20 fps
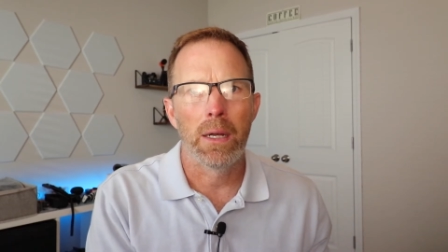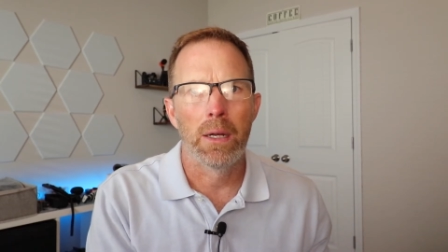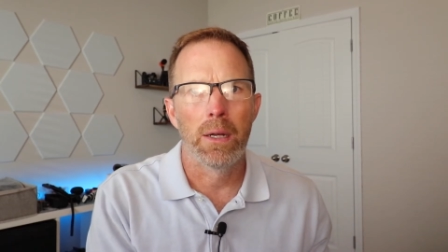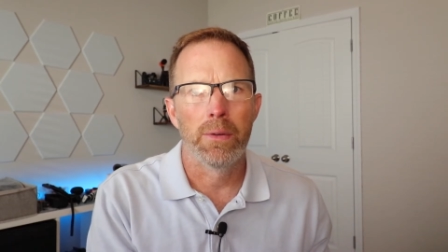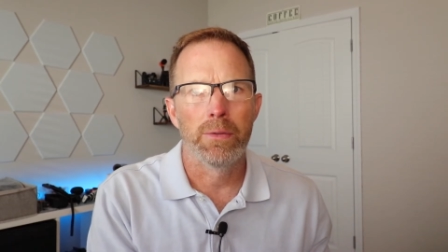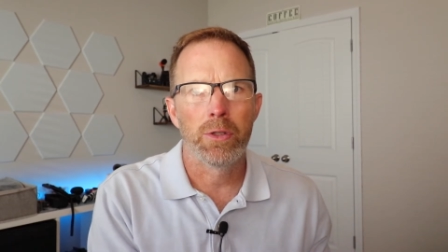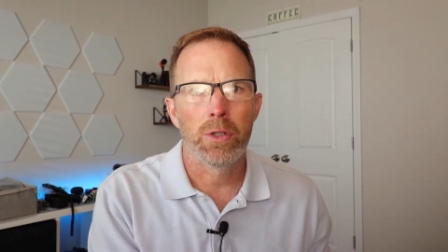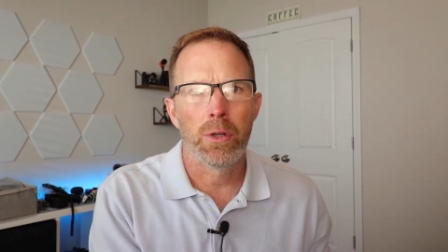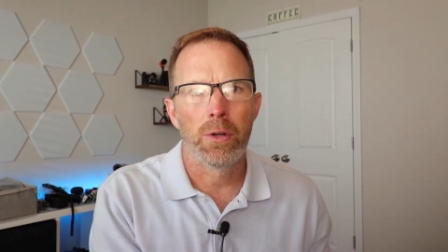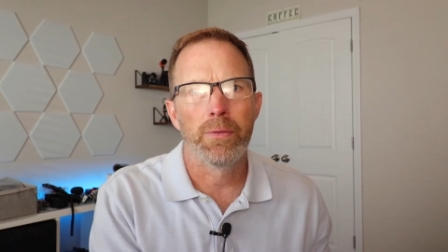
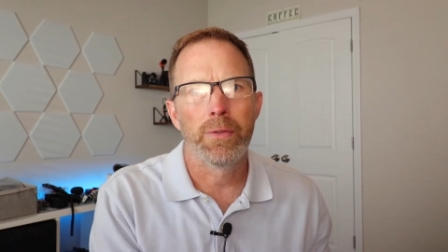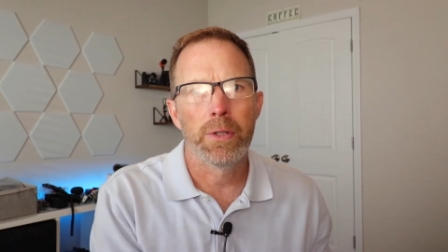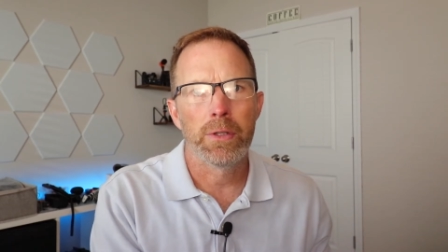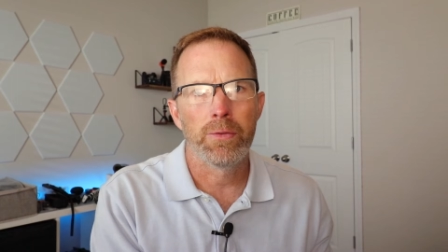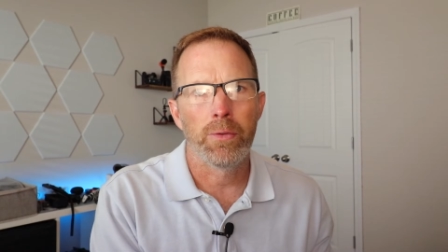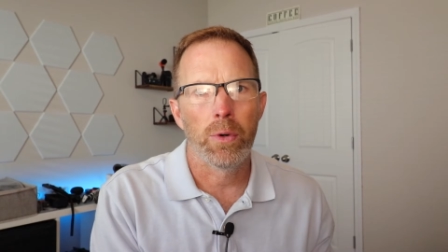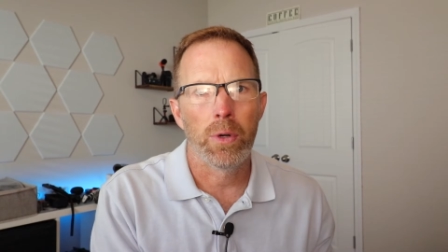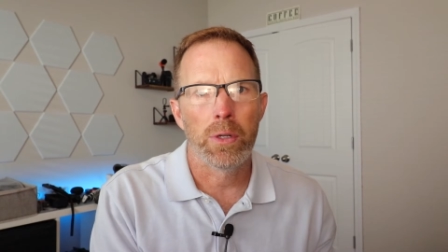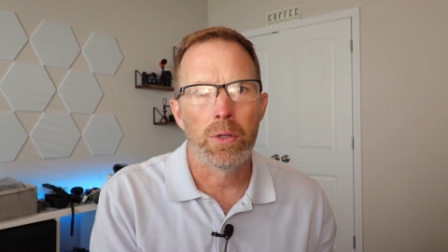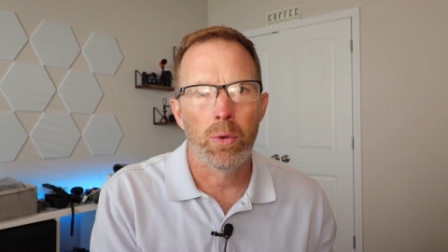of surface
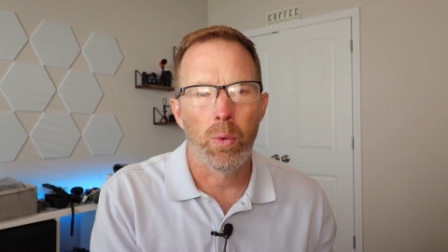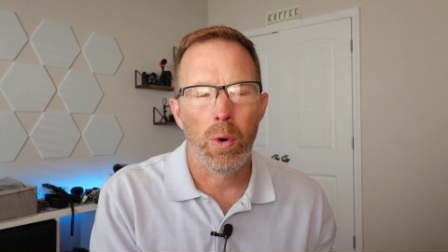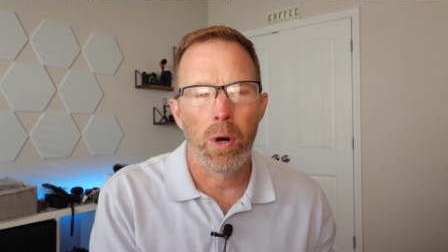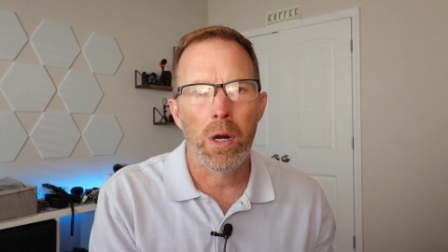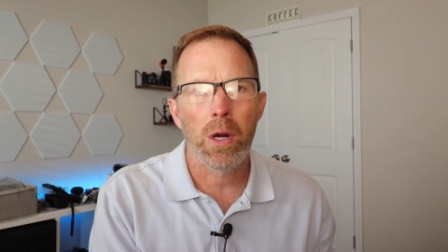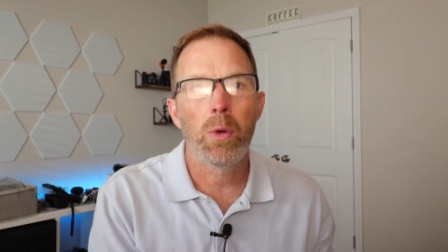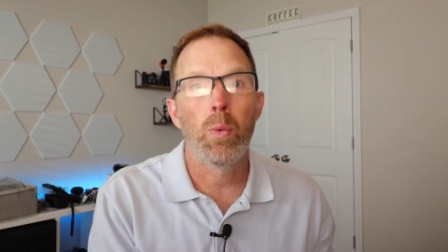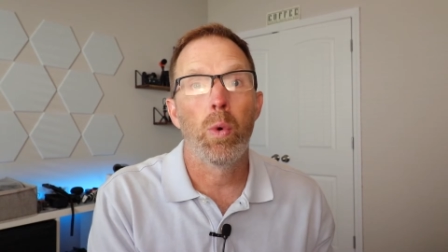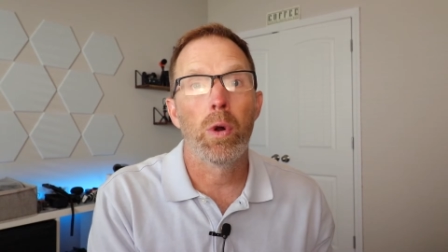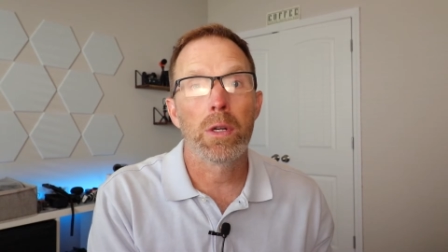for it to
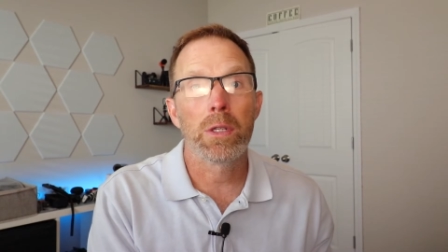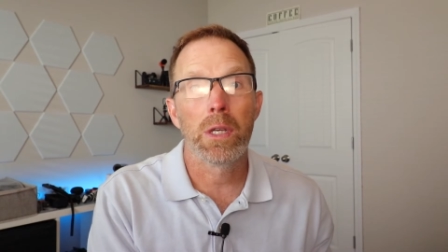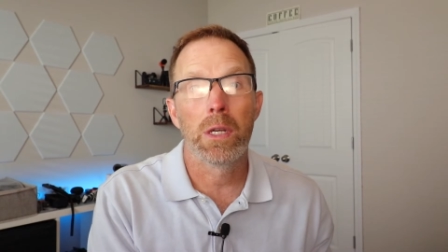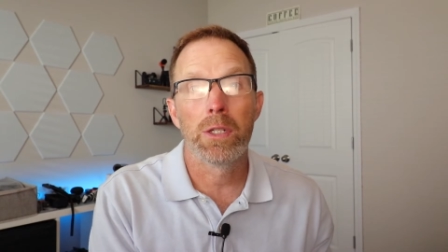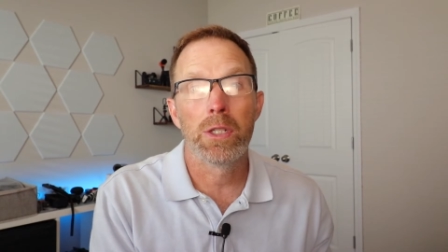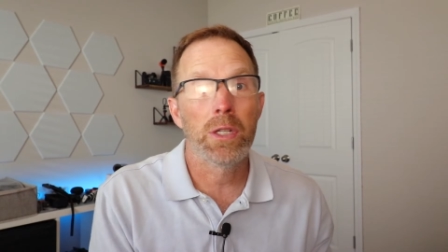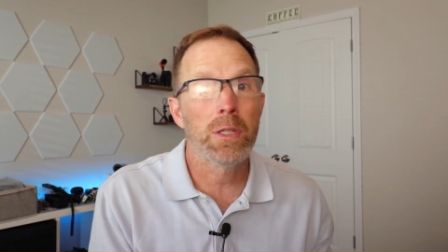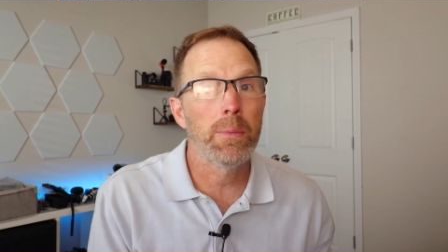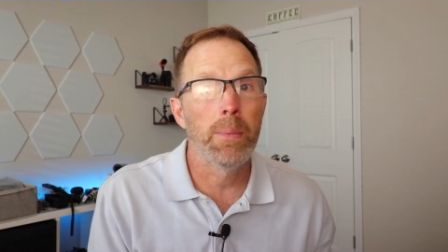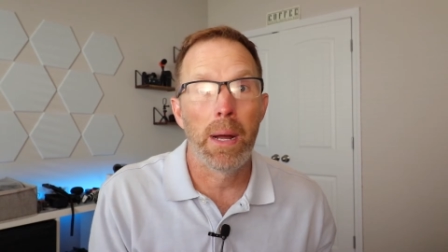work. It works
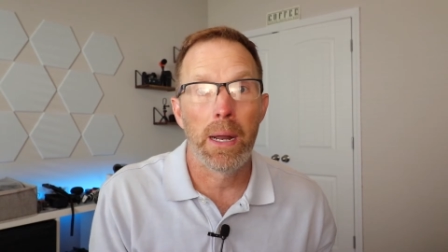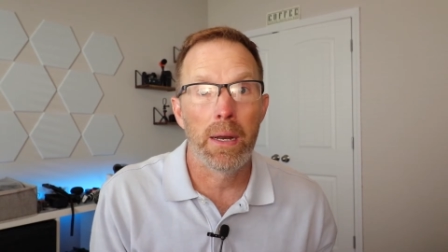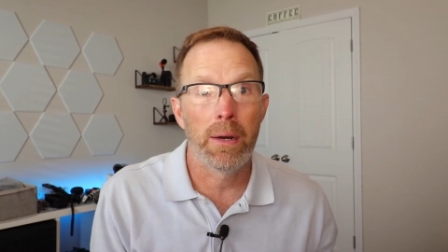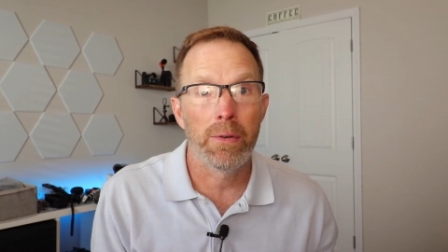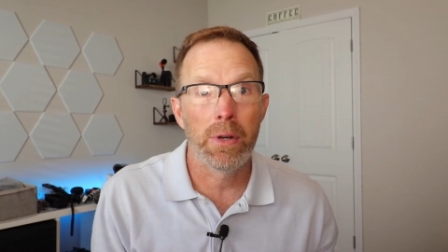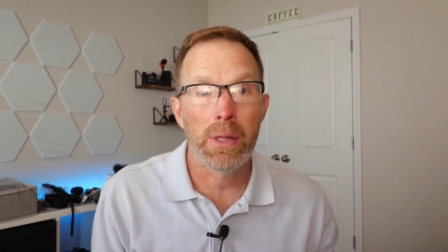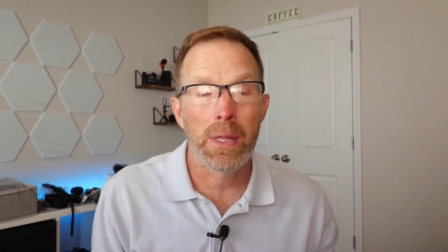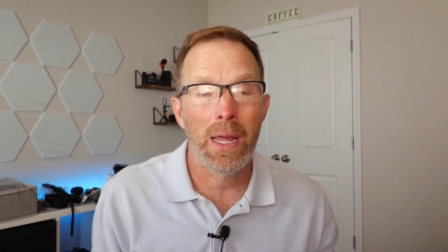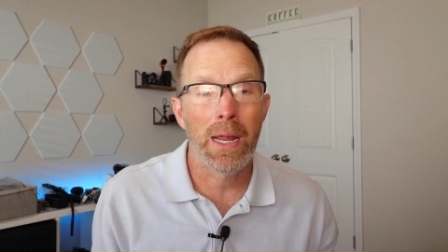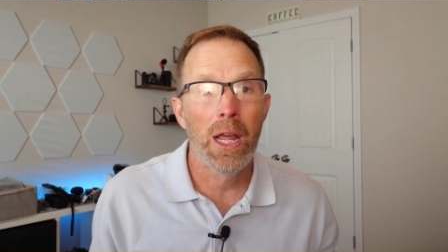on just about
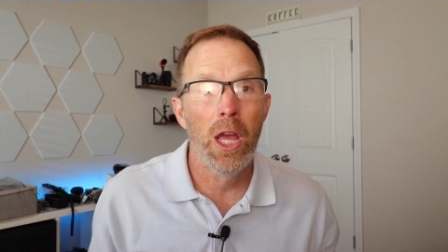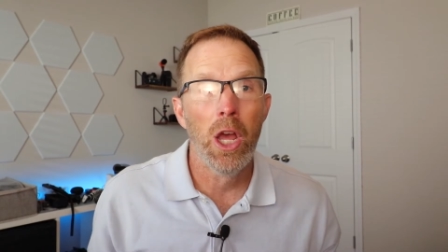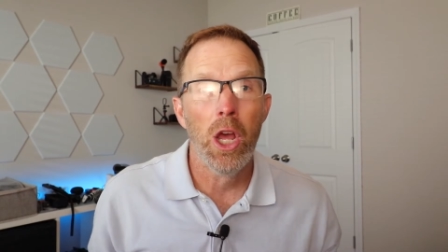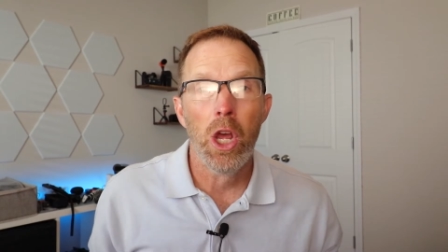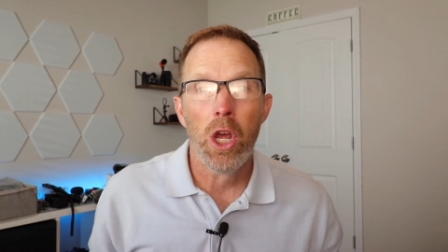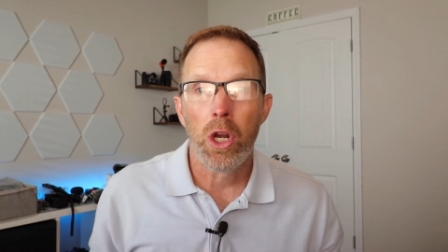everything.